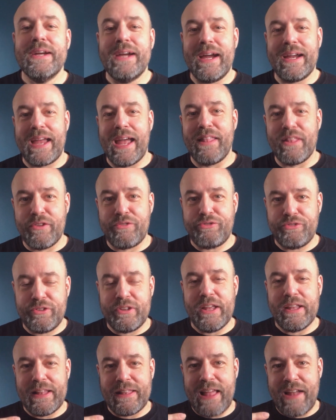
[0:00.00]
Again,
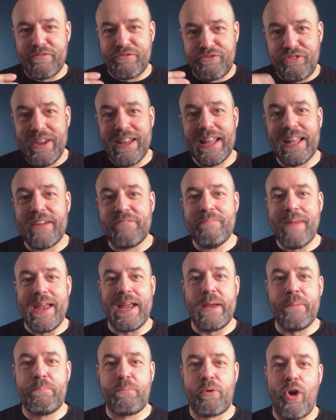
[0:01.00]
that feeling of
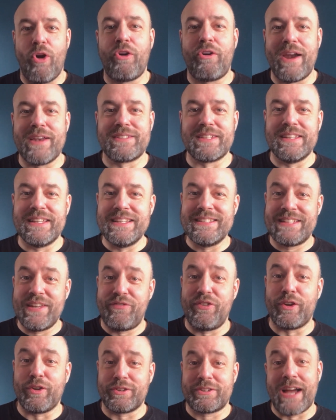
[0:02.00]
making progress in these
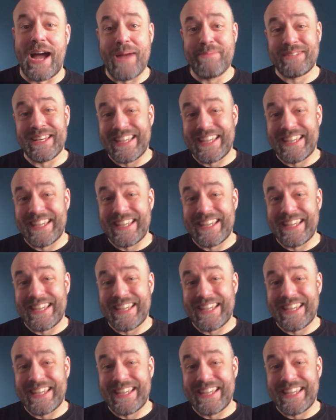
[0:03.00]
difficult times,